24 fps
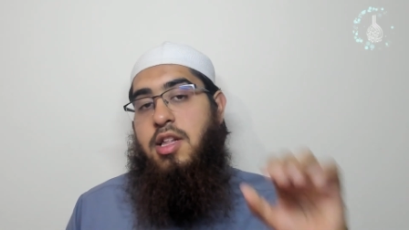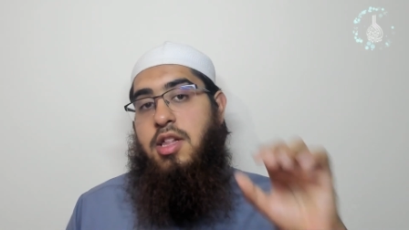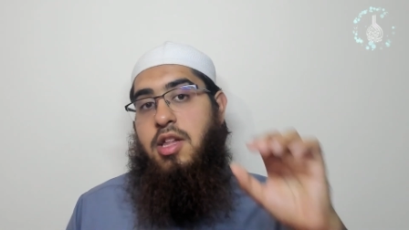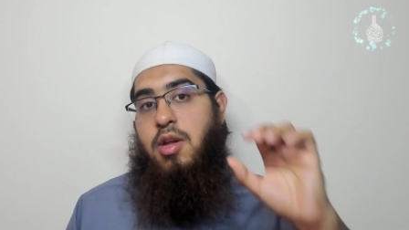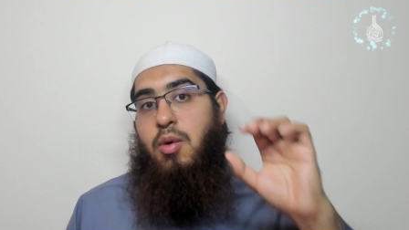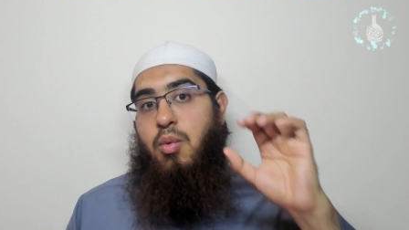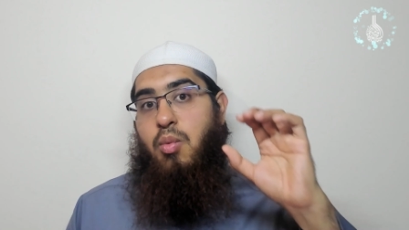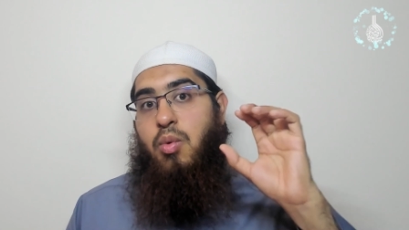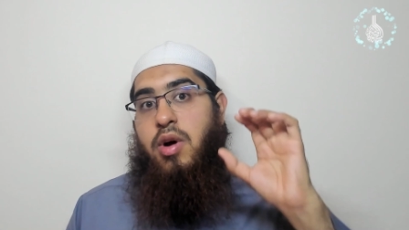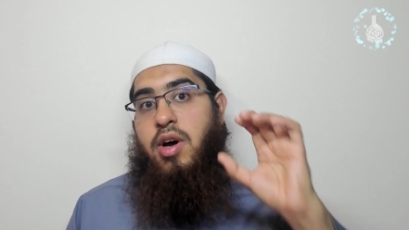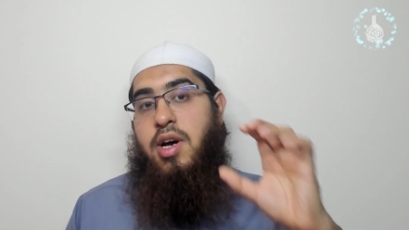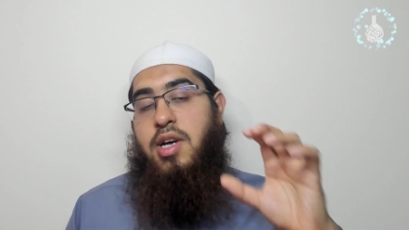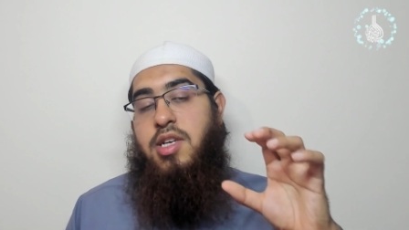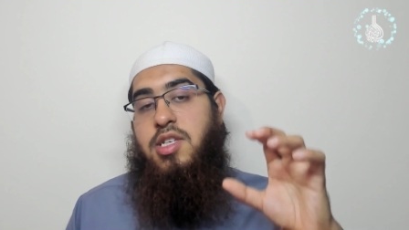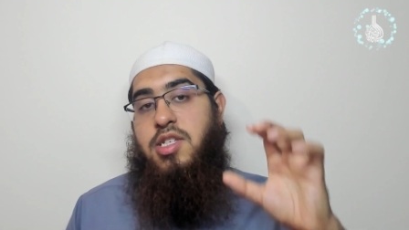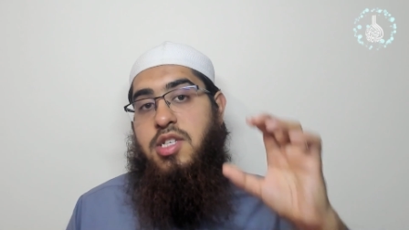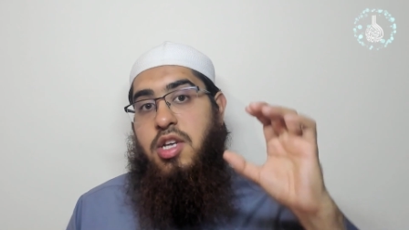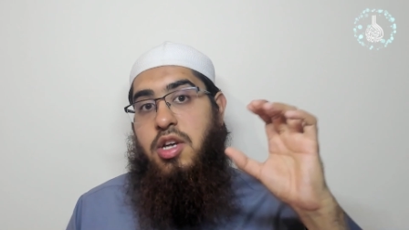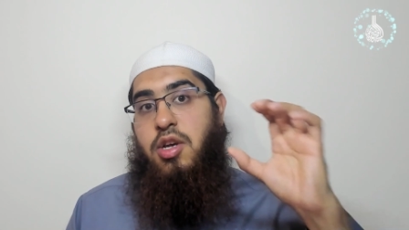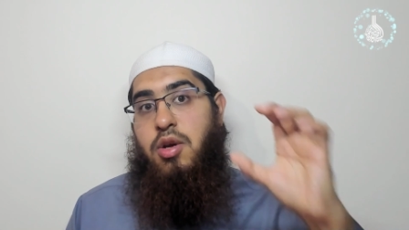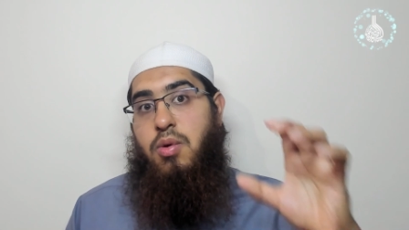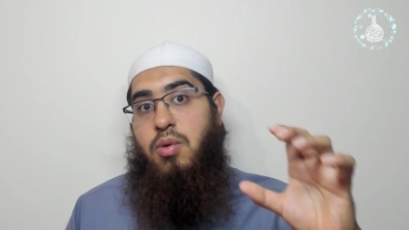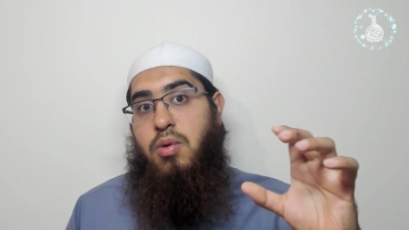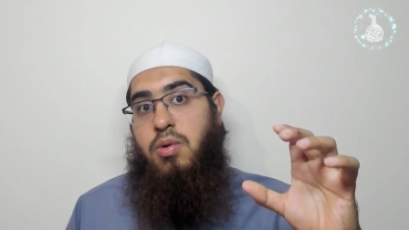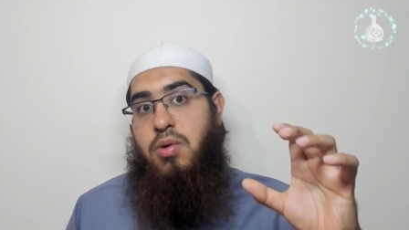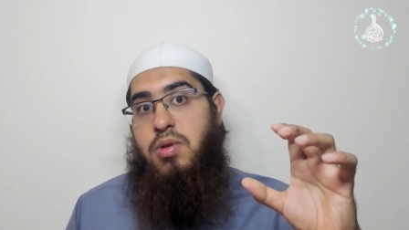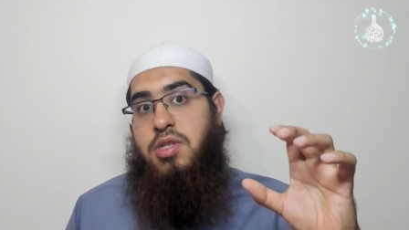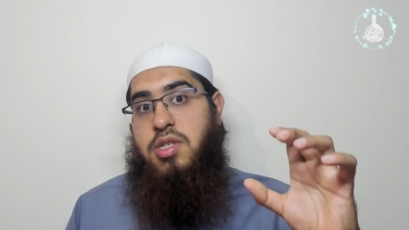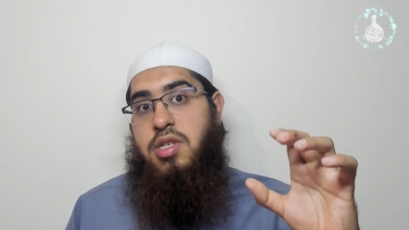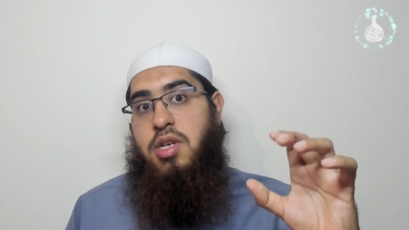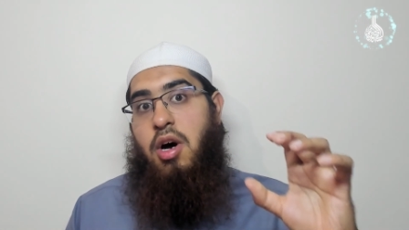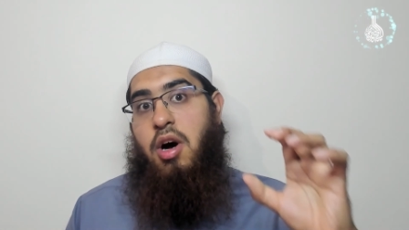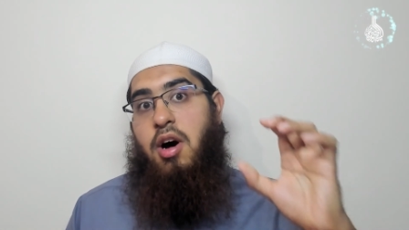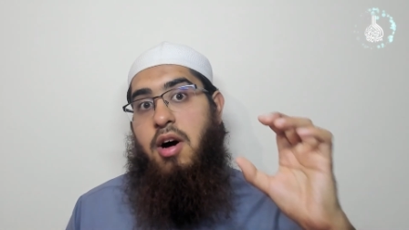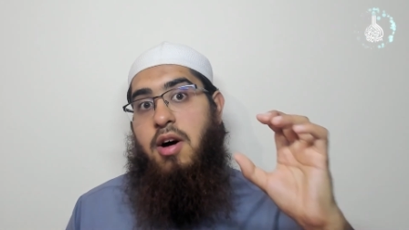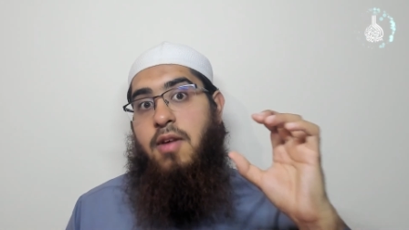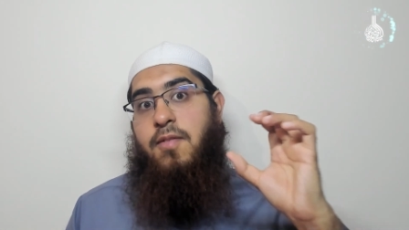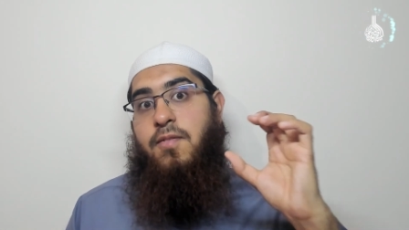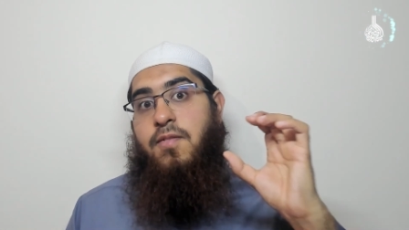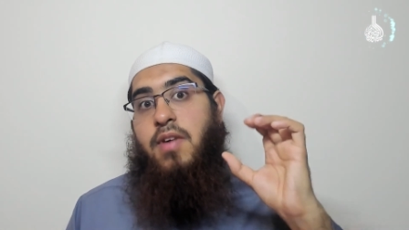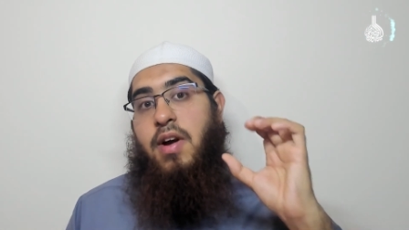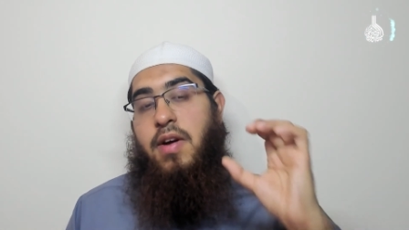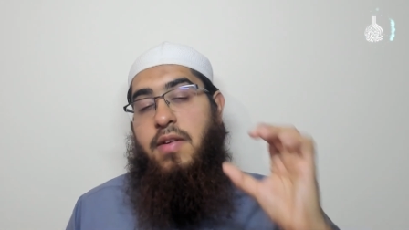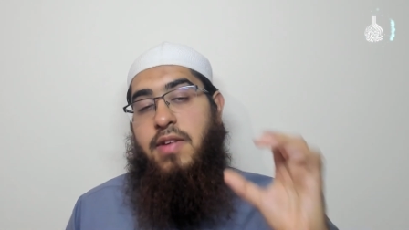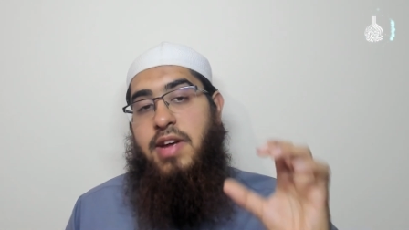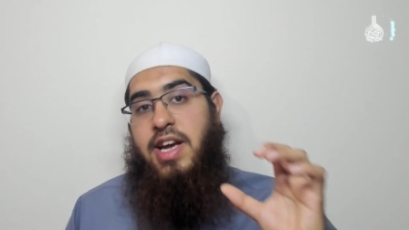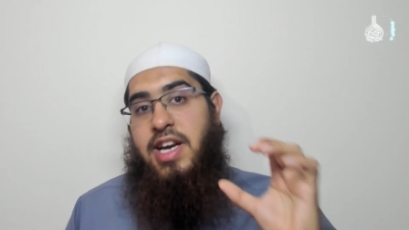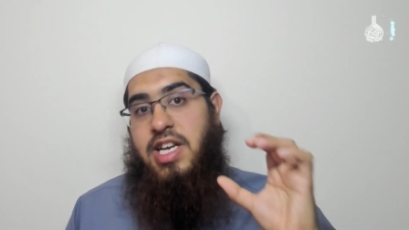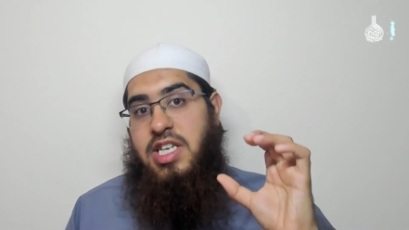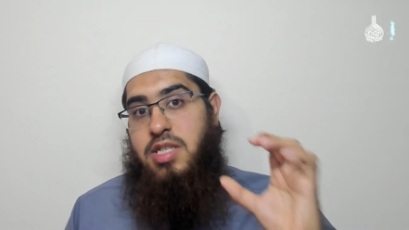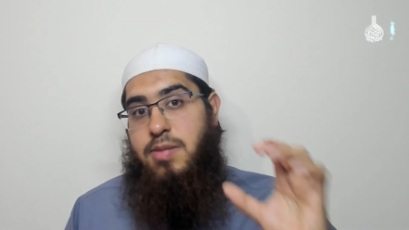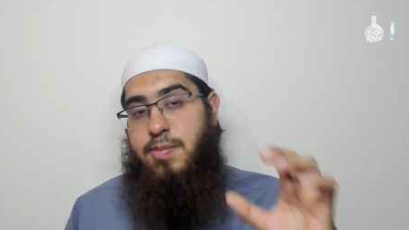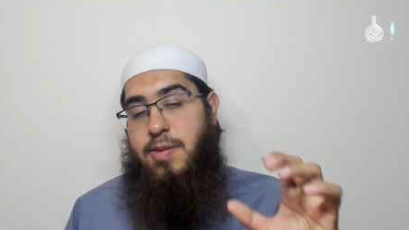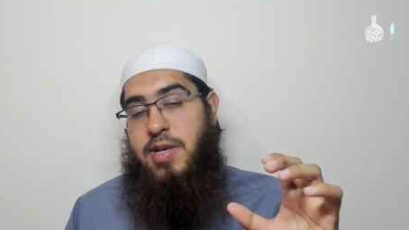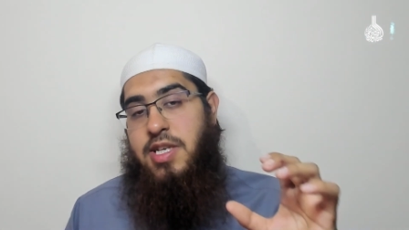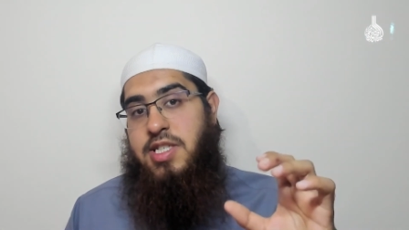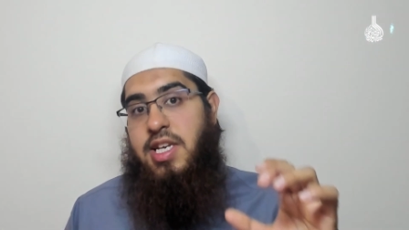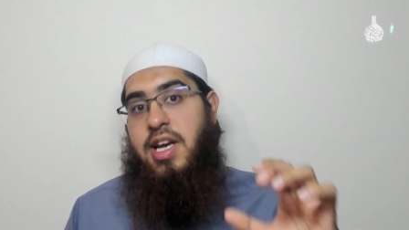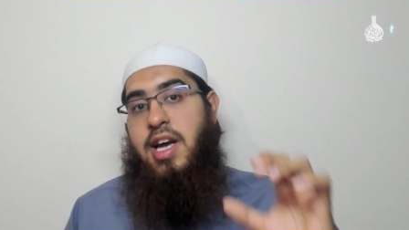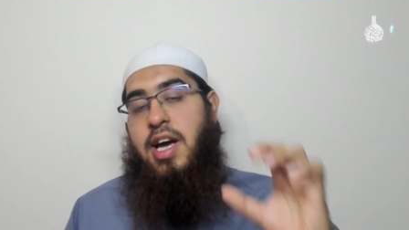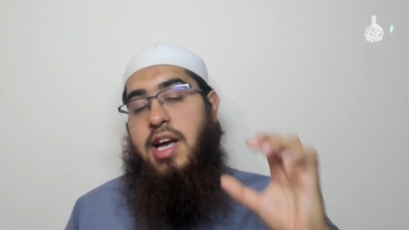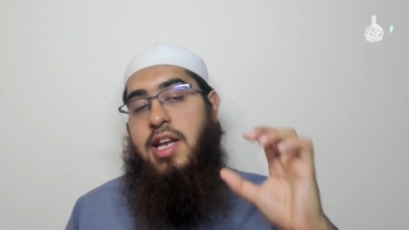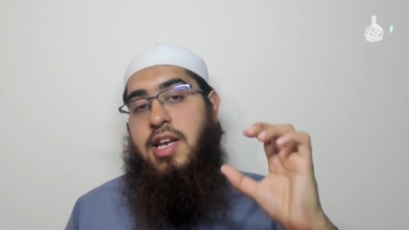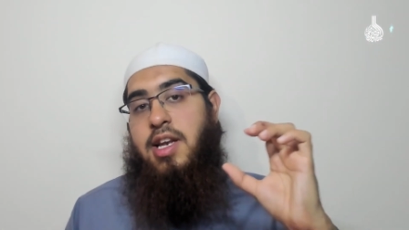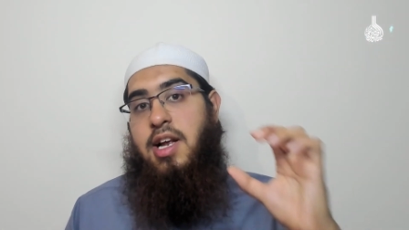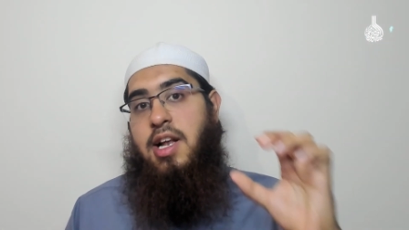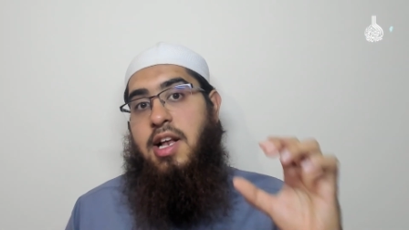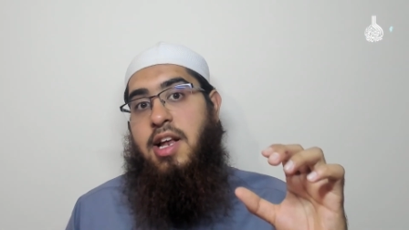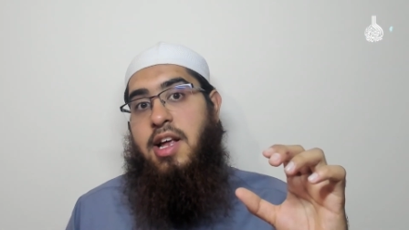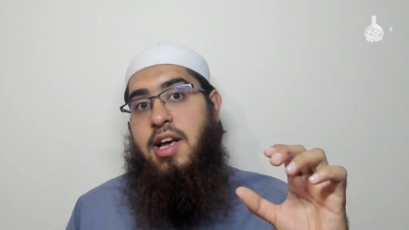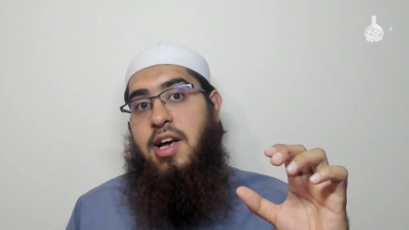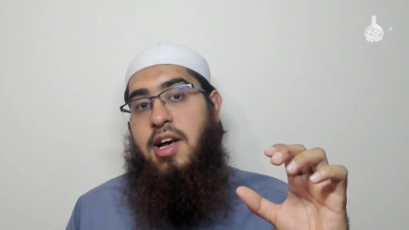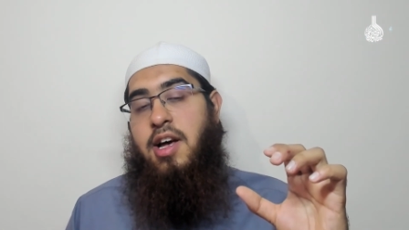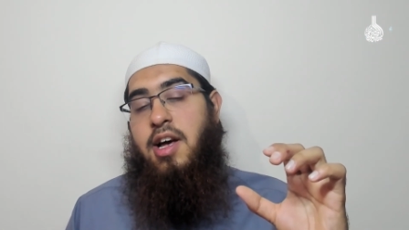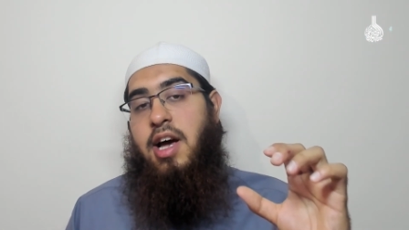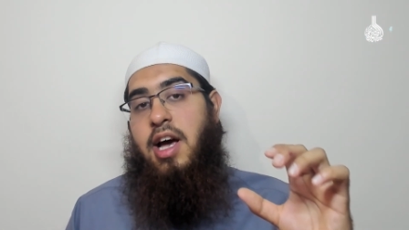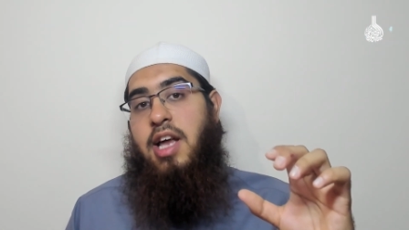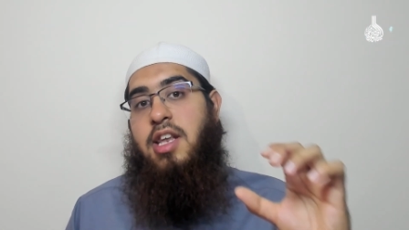The words used are very explicit and clear,